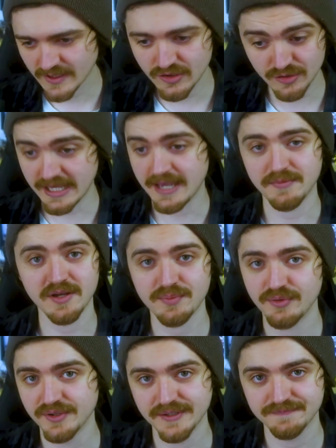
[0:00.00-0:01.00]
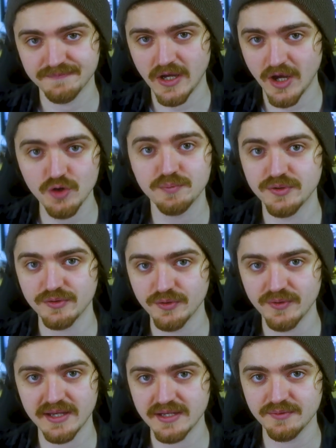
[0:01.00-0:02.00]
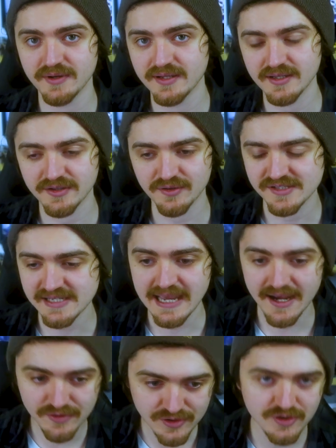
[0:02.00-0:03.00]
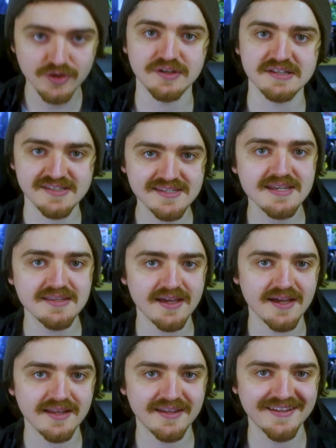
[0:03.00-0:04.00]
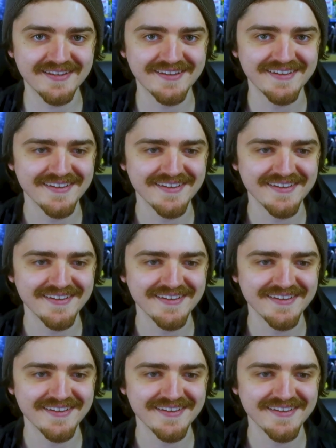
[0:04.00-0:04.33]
You get my point. I hope you do anyway. I don't see how you couldn't see that.